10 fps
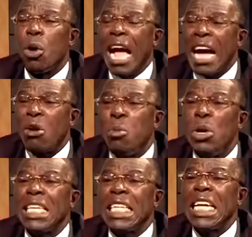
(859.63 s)

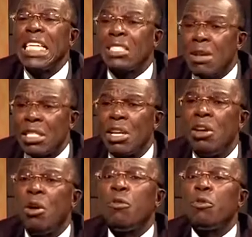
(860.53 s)
accumulating interest
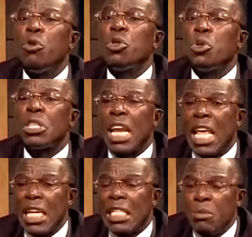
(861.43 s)
of close to 380